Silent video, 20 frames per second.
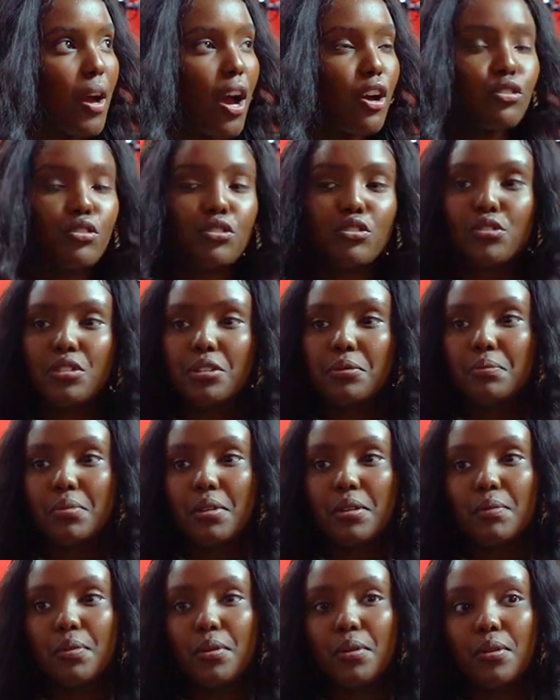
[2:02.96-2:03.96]
how you treat
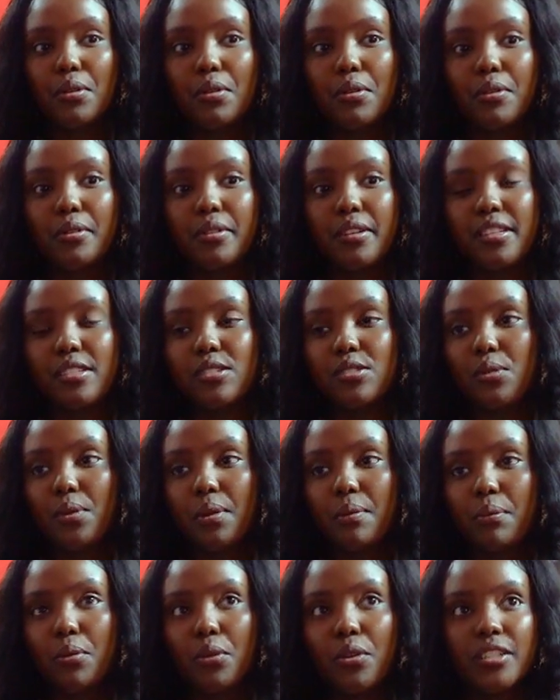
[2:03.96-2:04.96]
people is so
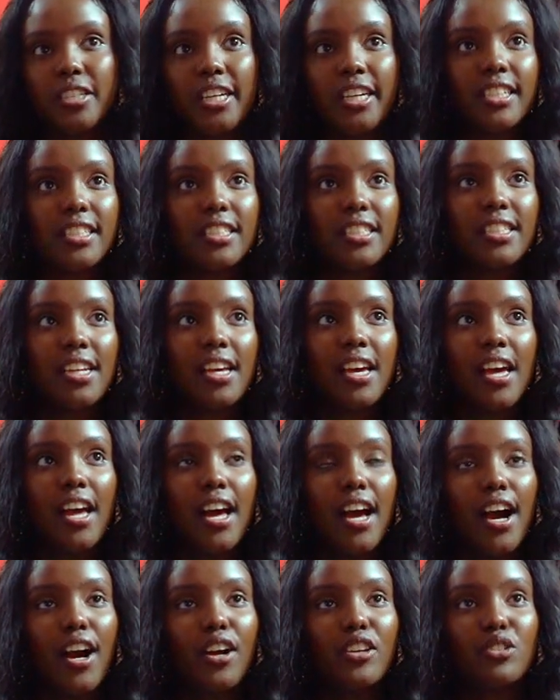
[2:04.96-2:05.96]
important.
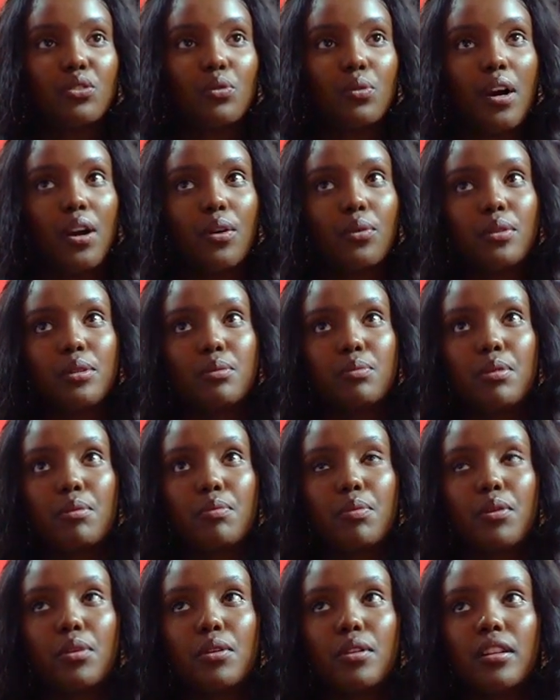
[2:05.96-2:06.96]
How you work with
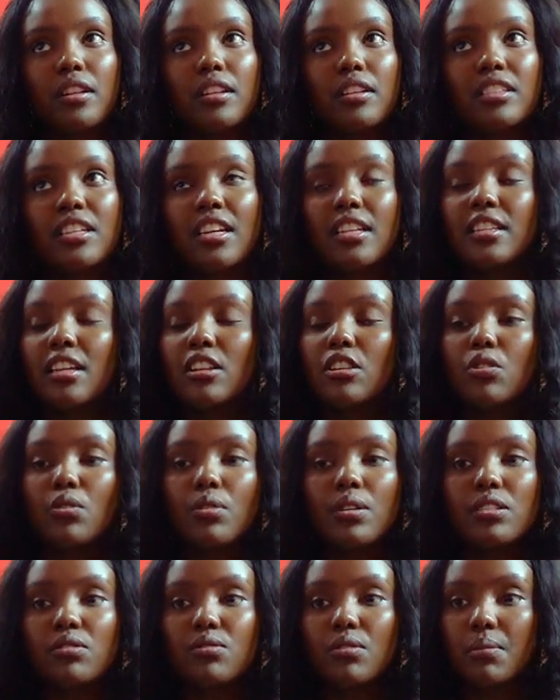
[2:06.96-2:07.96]
people, they, they'll
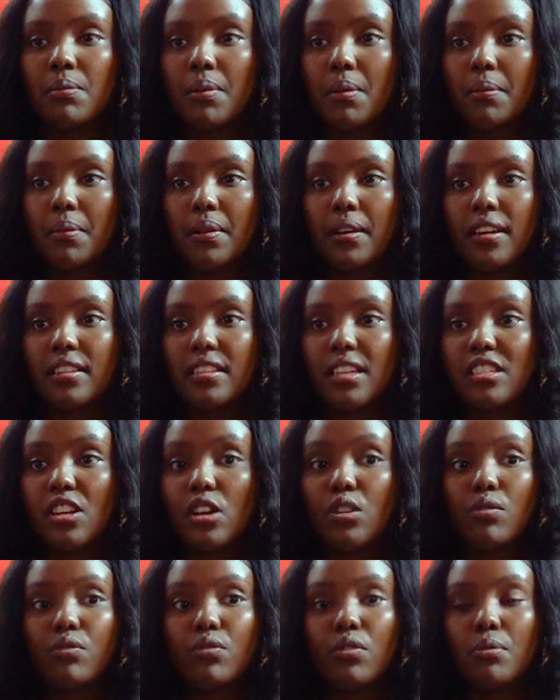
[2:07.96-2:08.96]
always remember, and that's
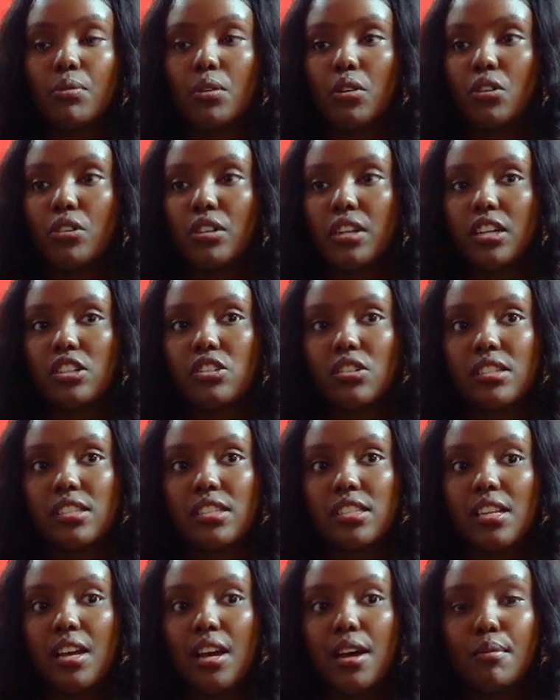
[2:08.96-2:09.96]
how you form your connections.
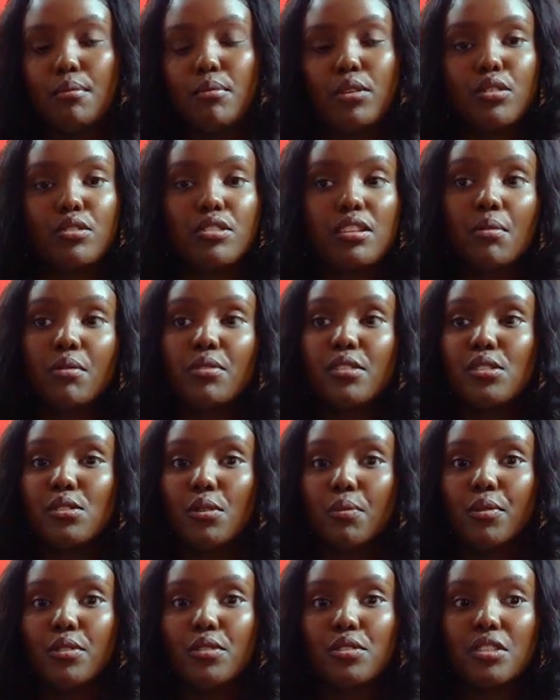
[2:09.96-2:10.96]
Because some of these
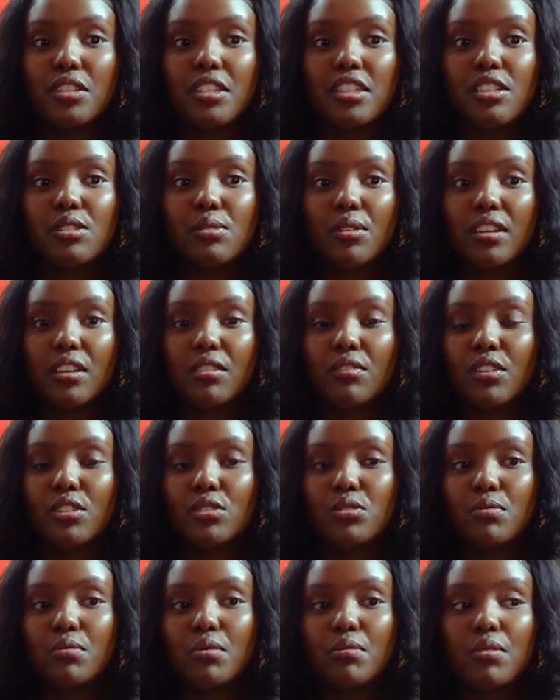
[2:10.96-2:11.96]
opportunities are given
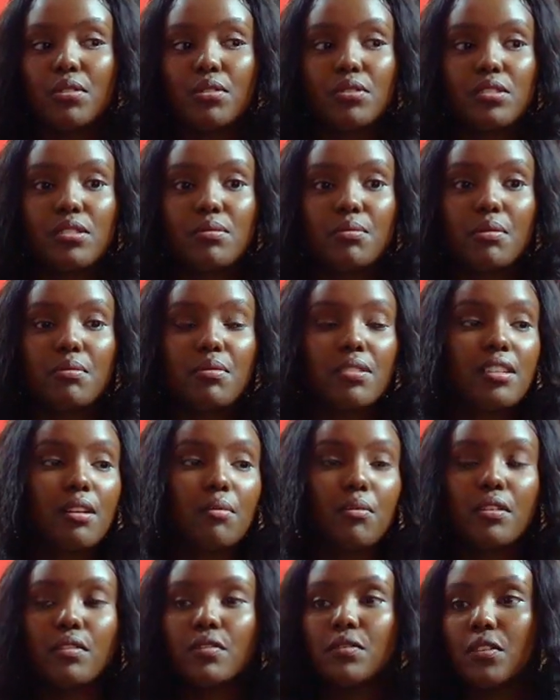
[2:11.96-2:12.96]
to me because maybe
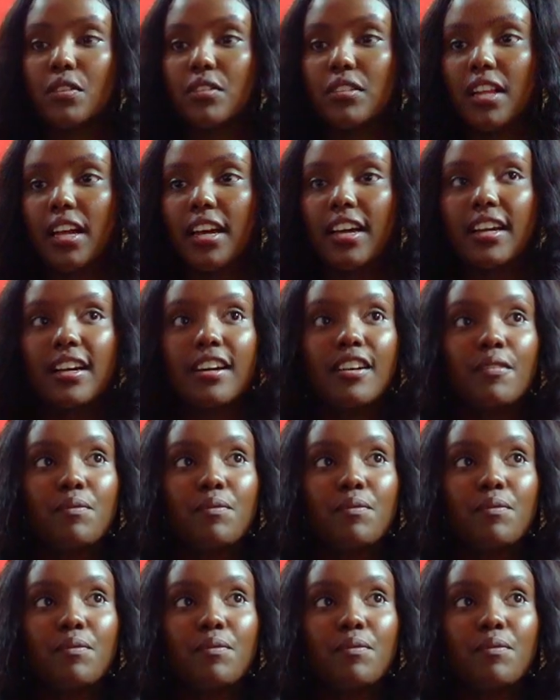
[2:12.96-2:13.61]
someone felt like,